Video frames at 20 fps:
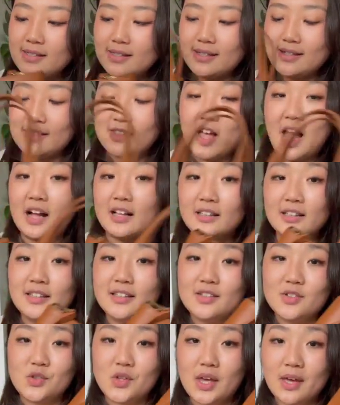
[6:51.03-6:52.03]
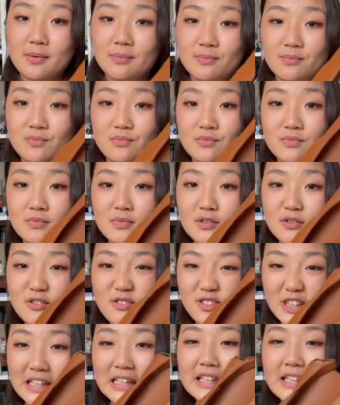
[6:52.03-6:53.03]
exactly the same
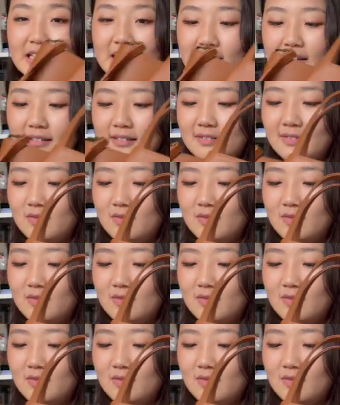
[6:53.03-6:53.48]
feeling,